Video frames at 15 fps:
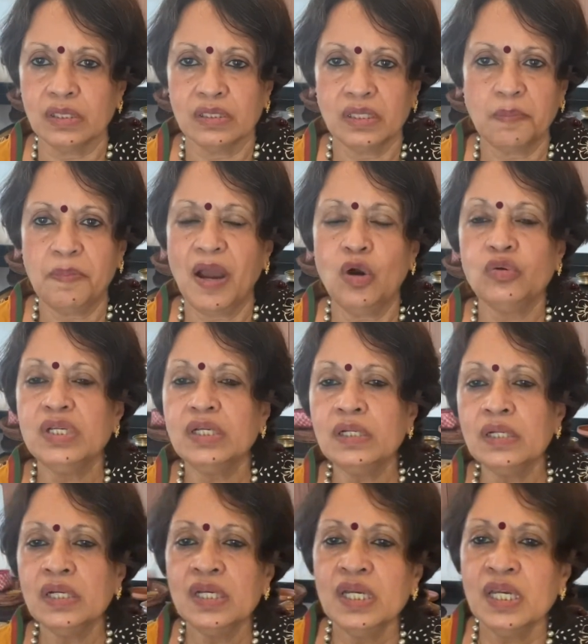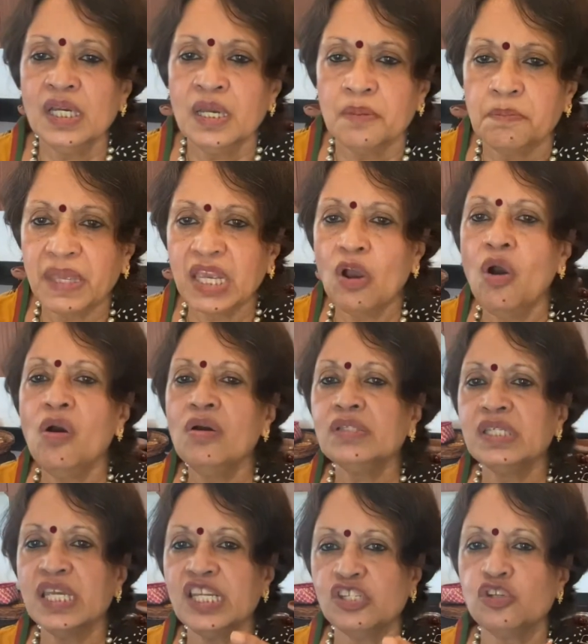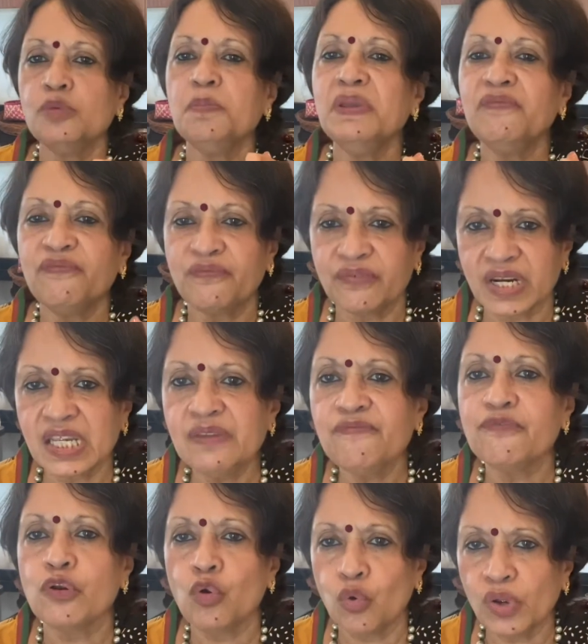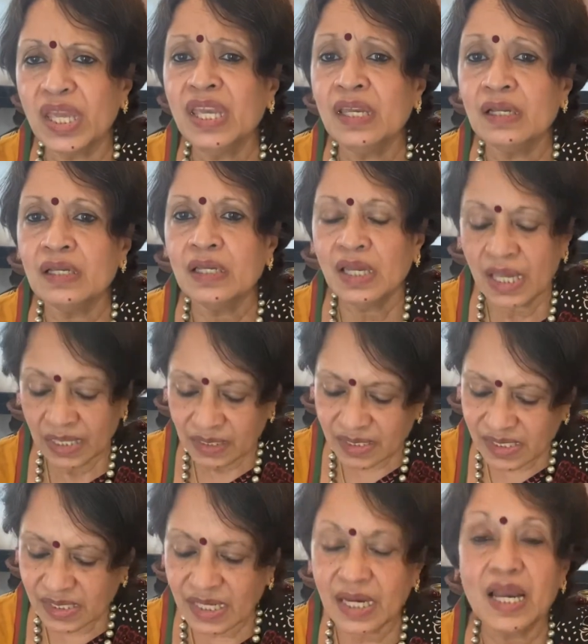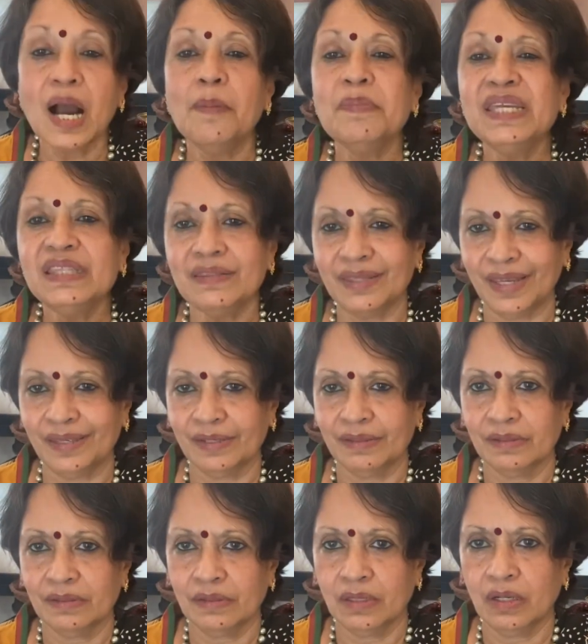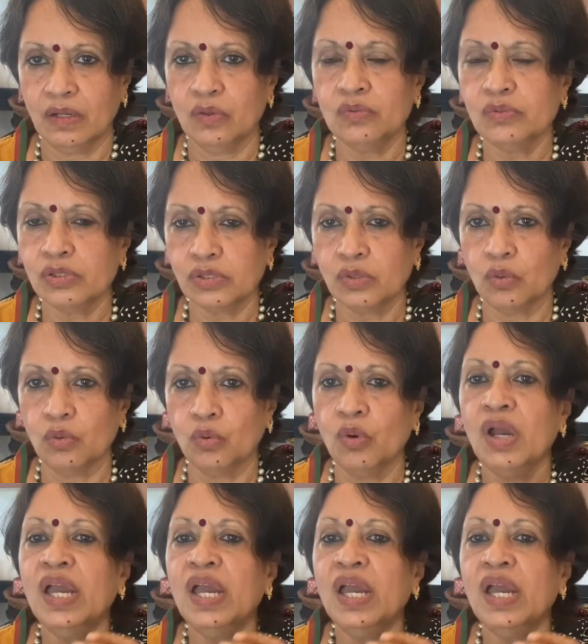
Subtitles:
The powder, because it should be free-flowing, this is a gummy thing, so